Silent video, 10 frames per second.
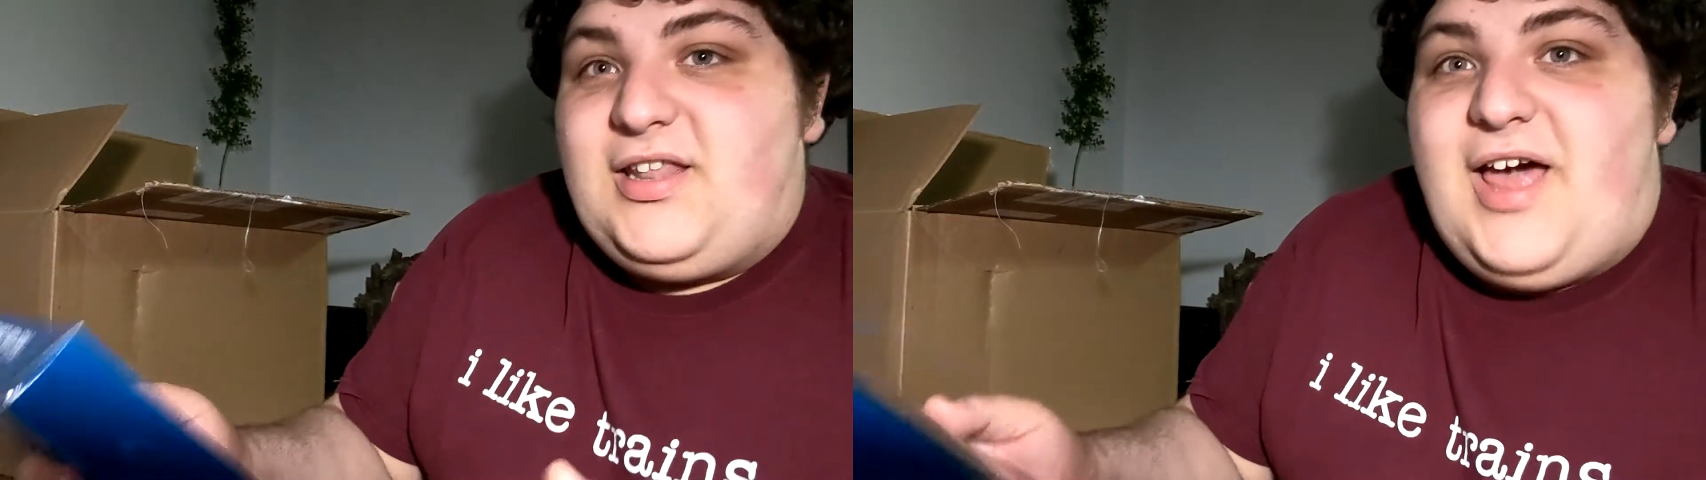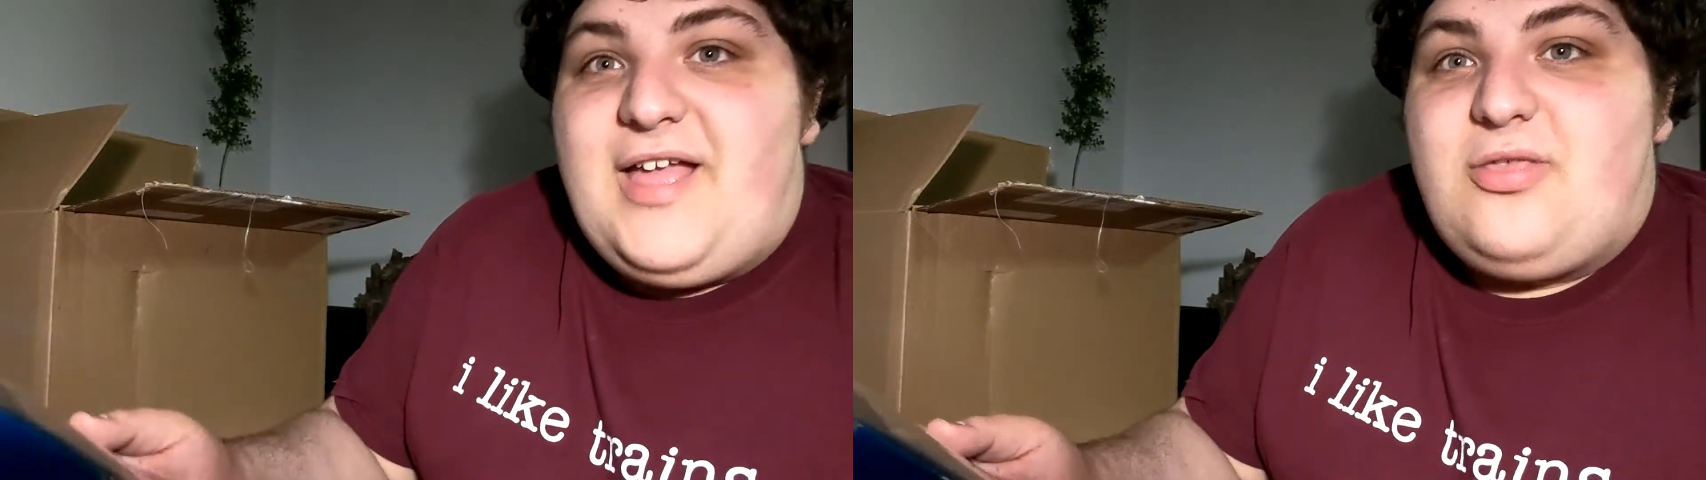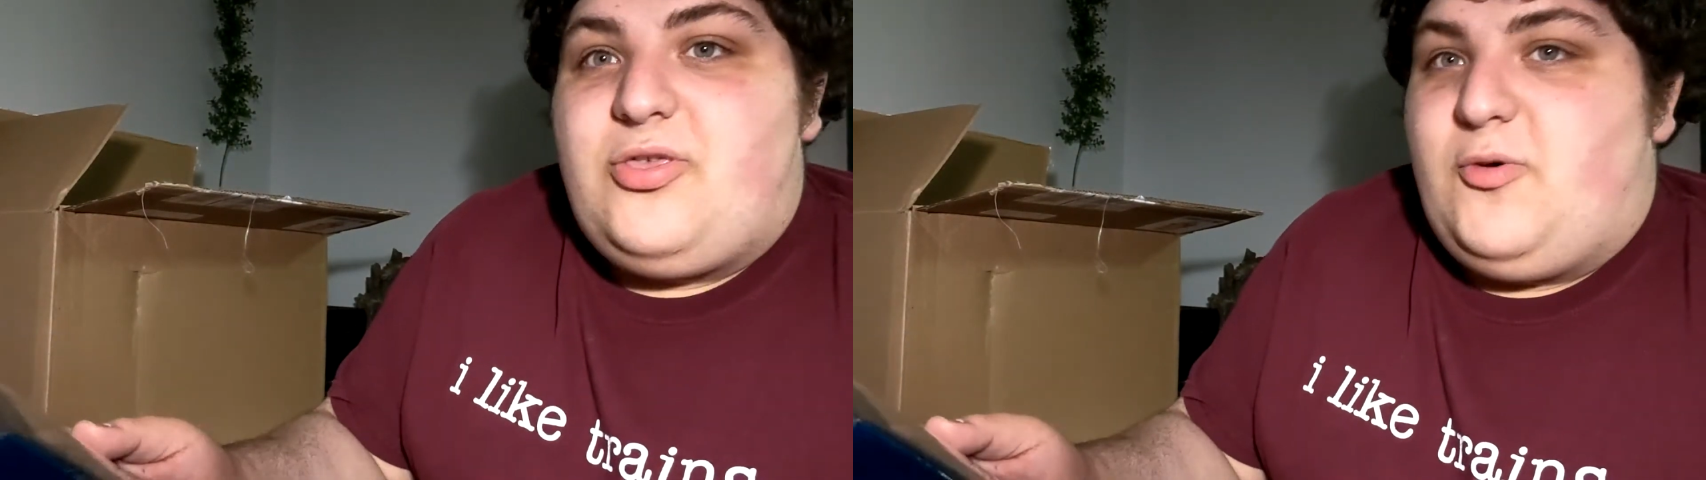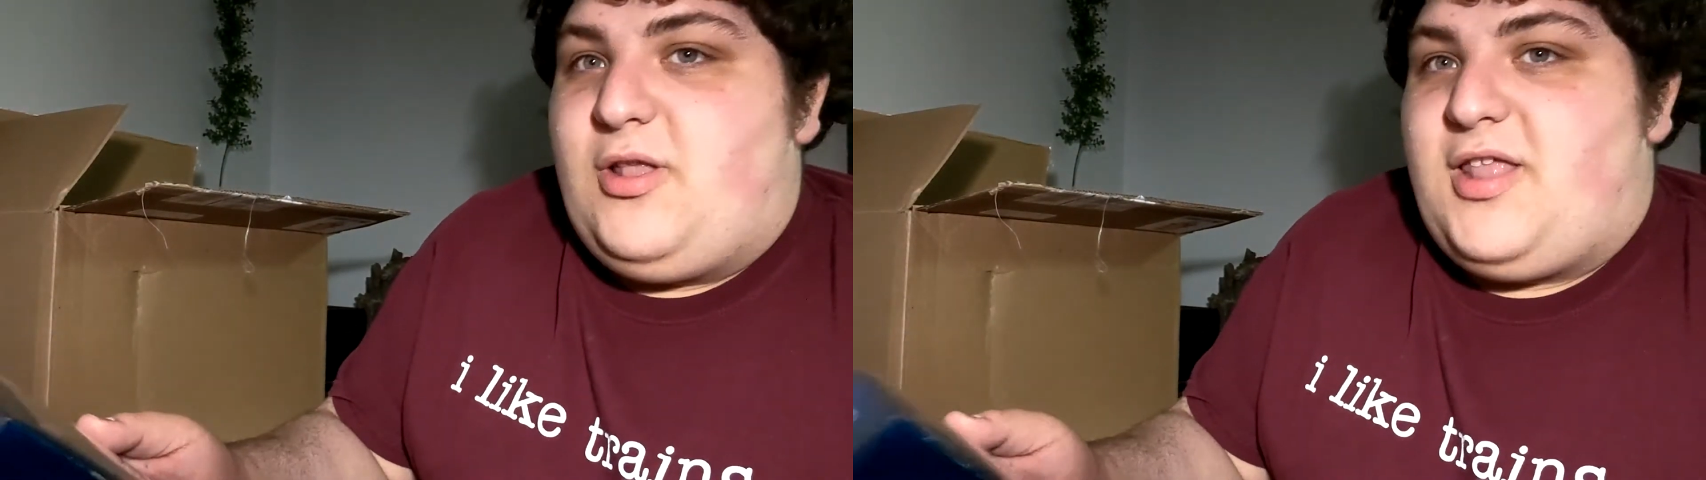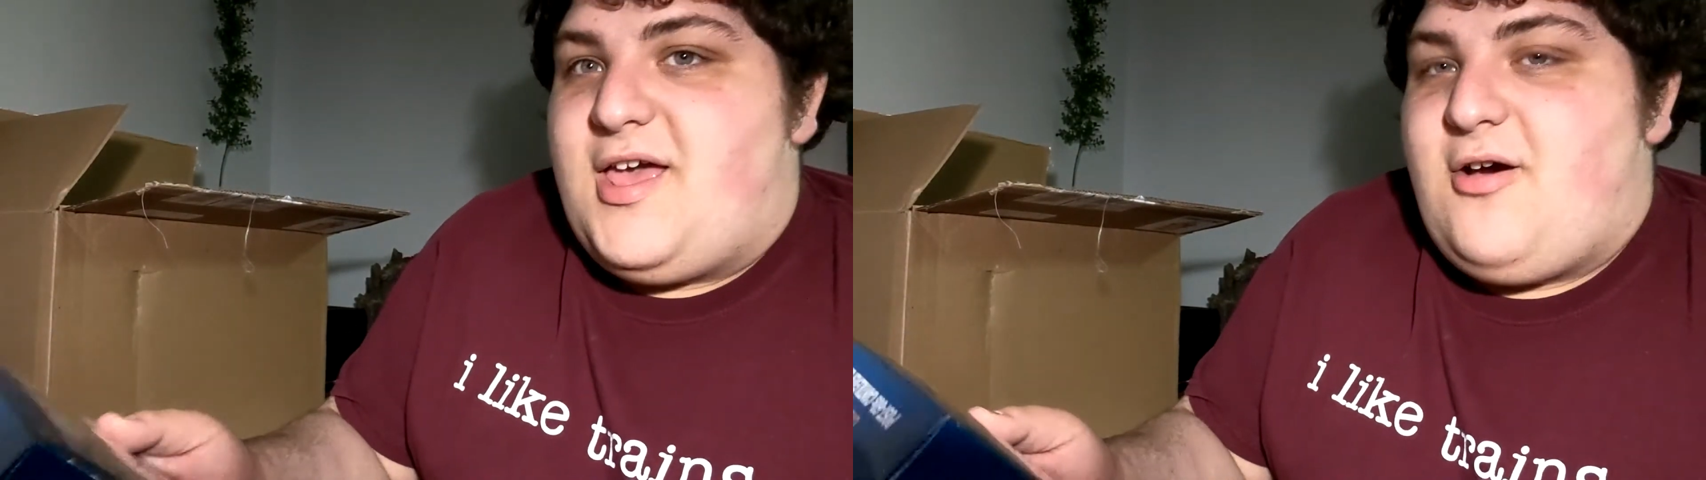lights to a
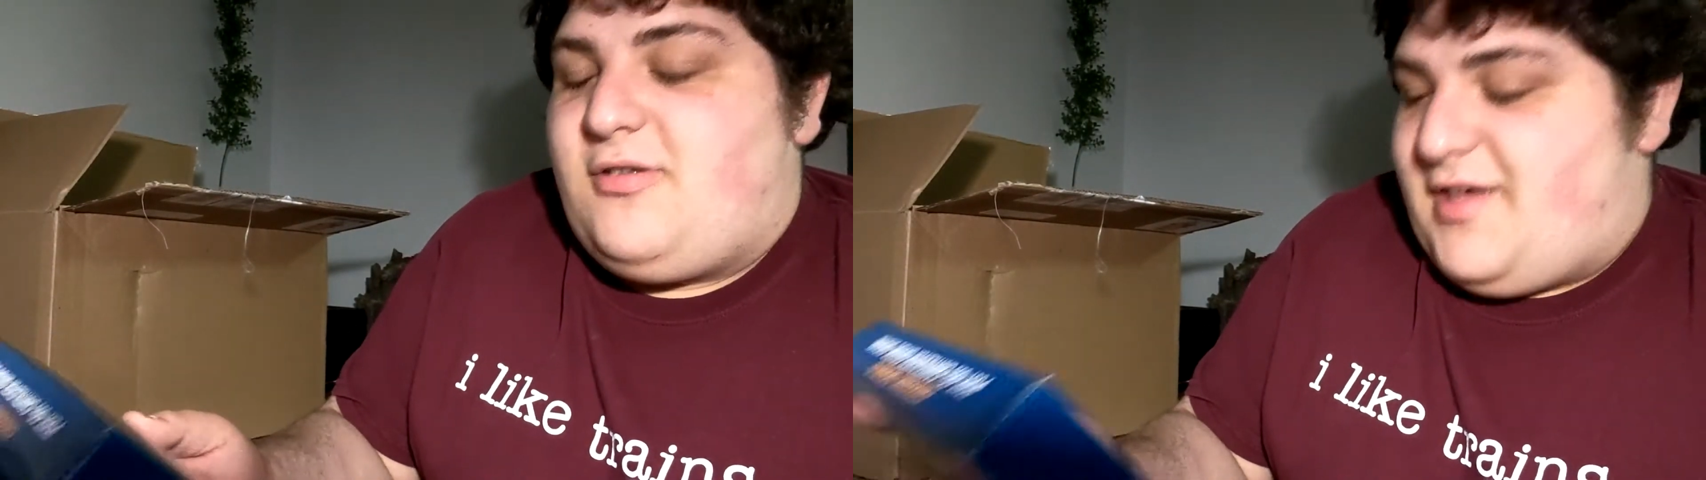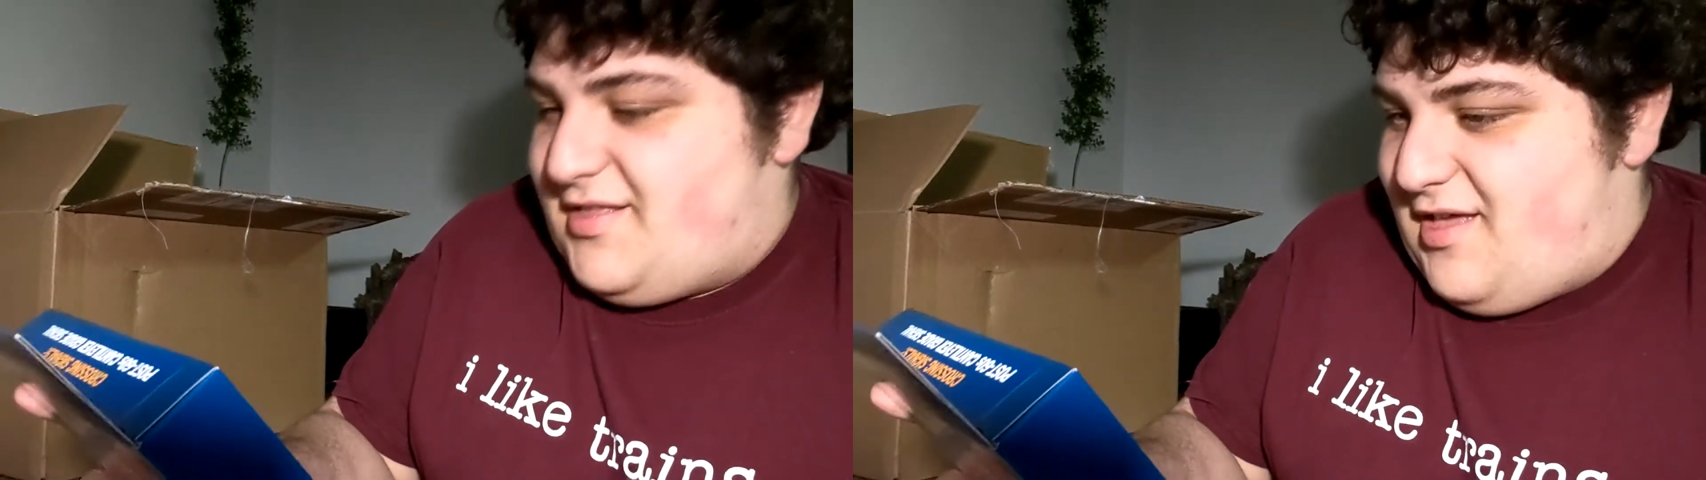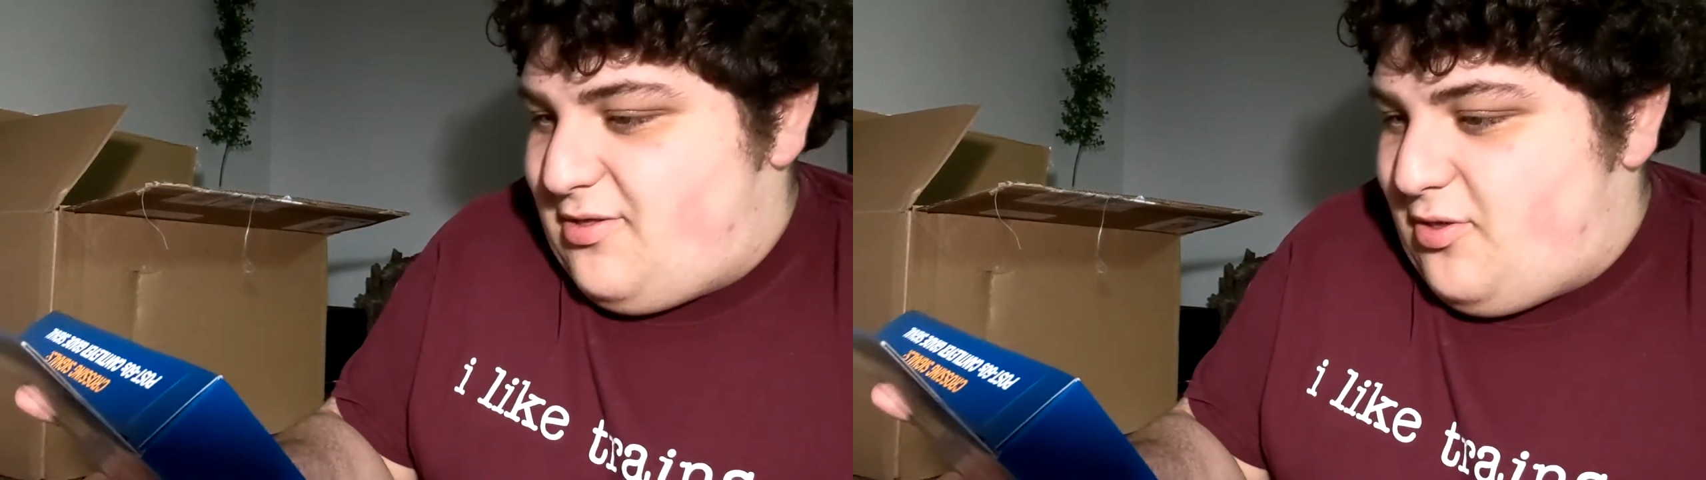layout like this,